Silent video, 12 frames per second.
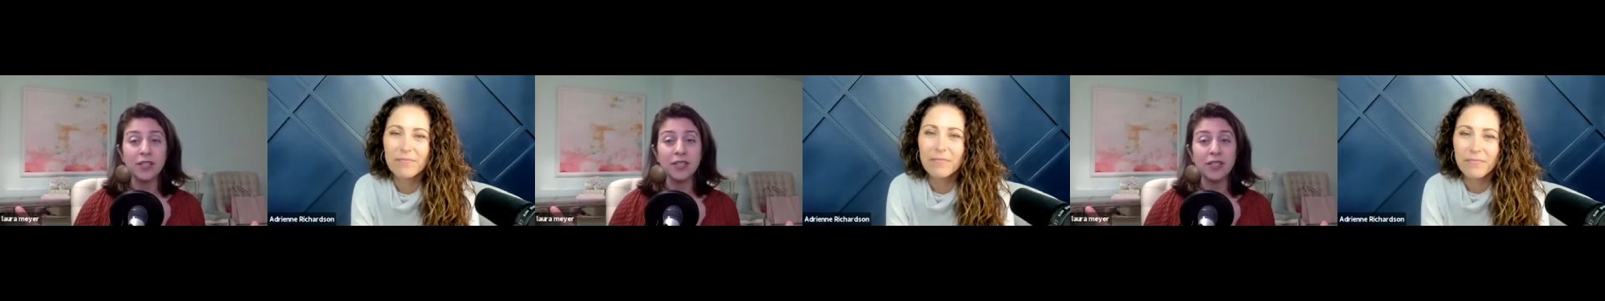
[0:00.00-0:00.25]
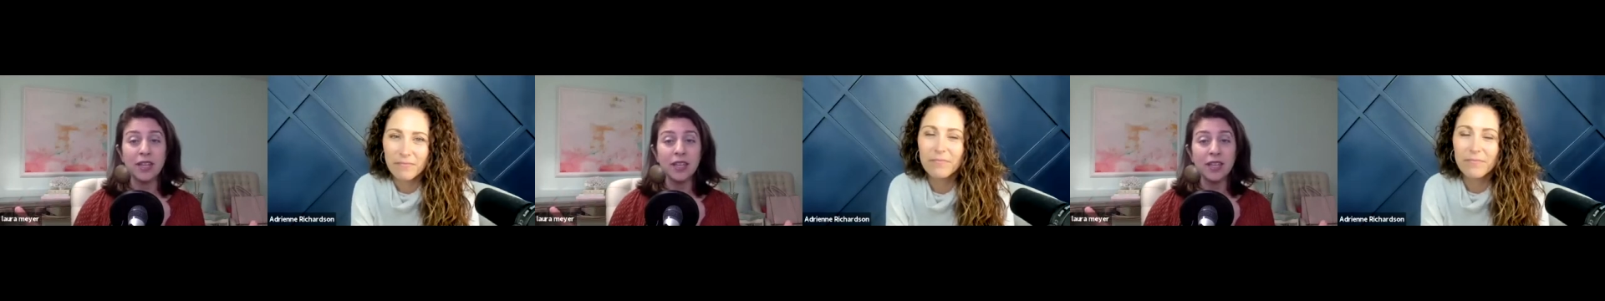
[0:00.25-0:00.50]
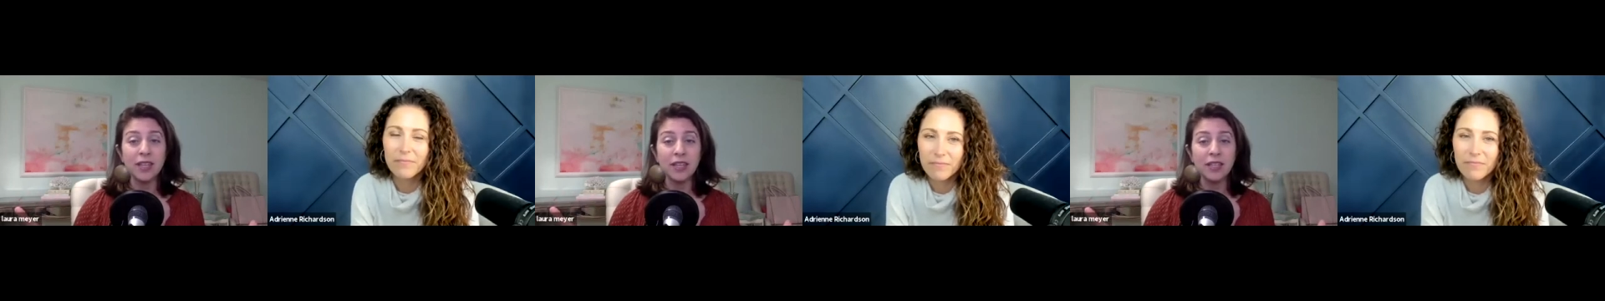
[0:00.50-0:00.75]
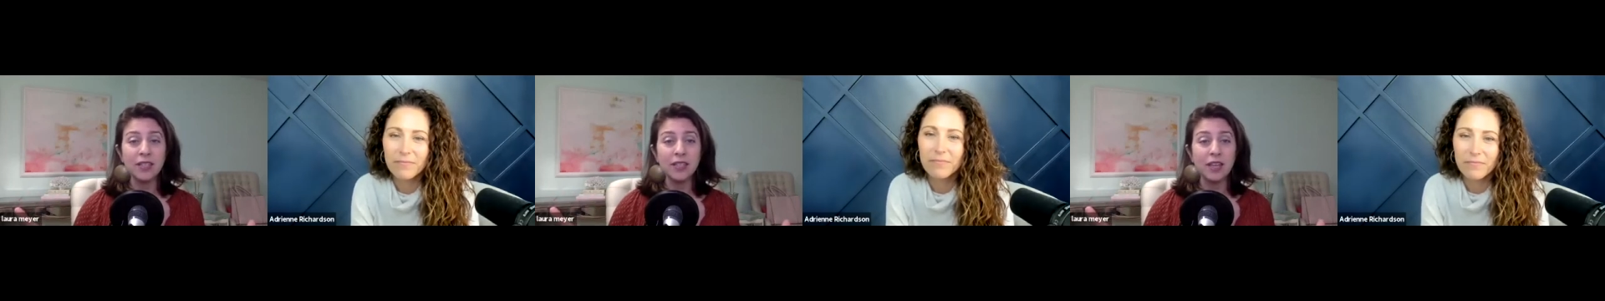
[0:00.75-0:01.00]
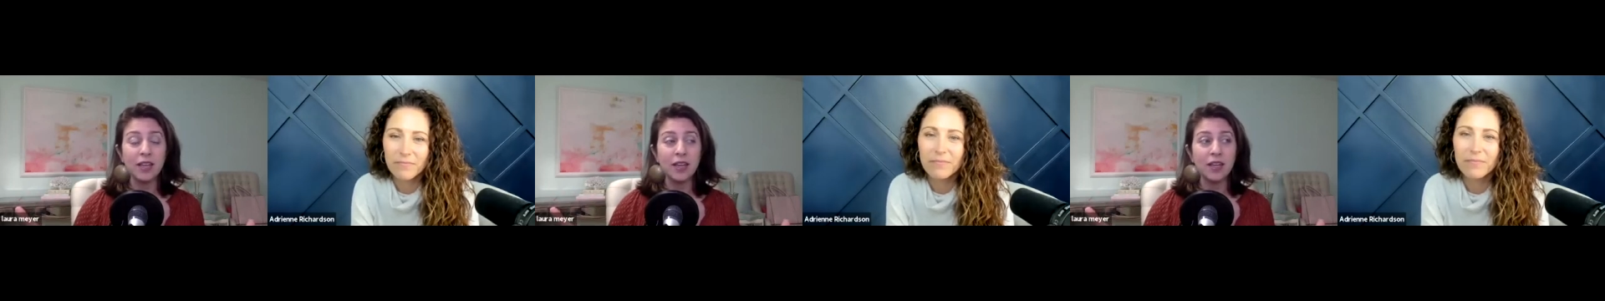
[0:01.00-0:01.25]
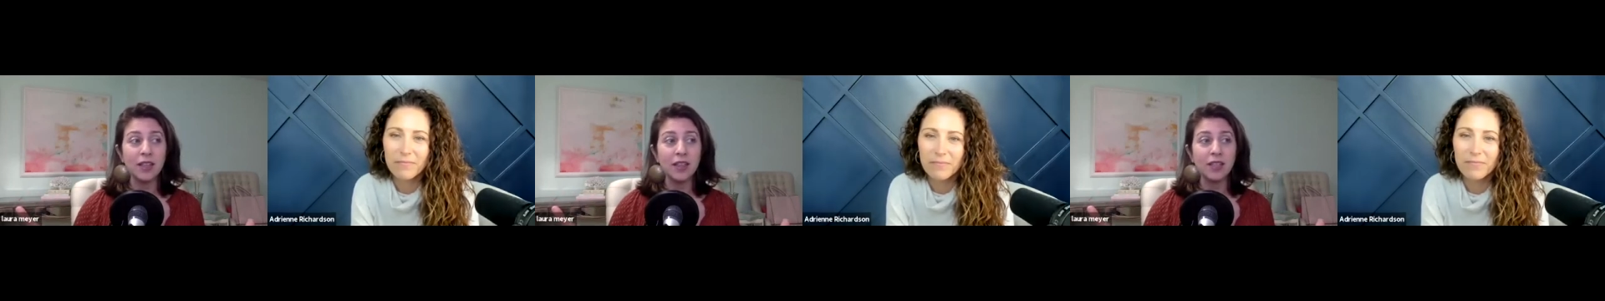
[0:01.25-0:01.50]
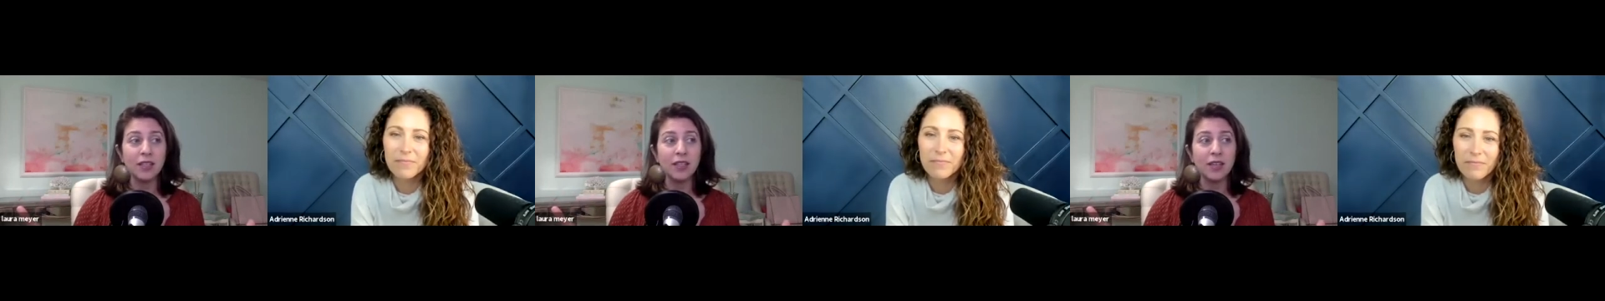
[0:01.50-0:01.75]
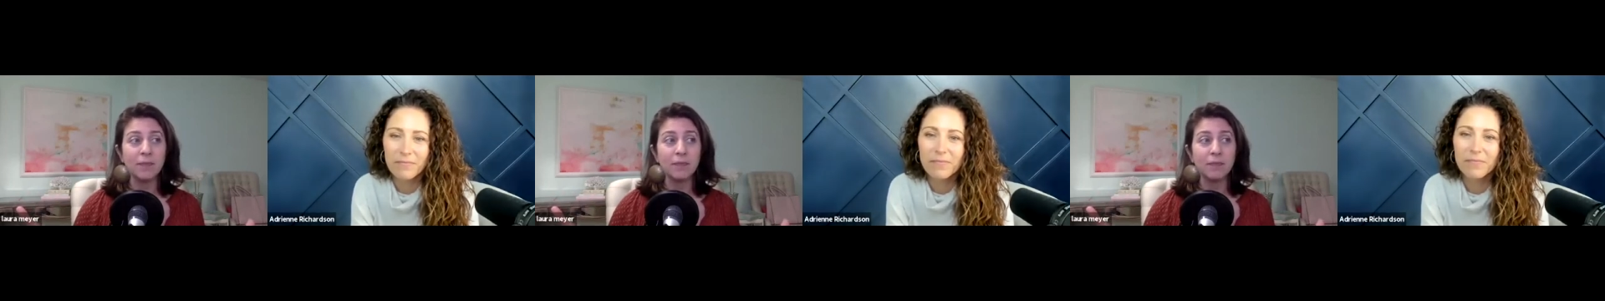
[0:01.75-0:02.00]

Speaker 1: And I think that is a, that's a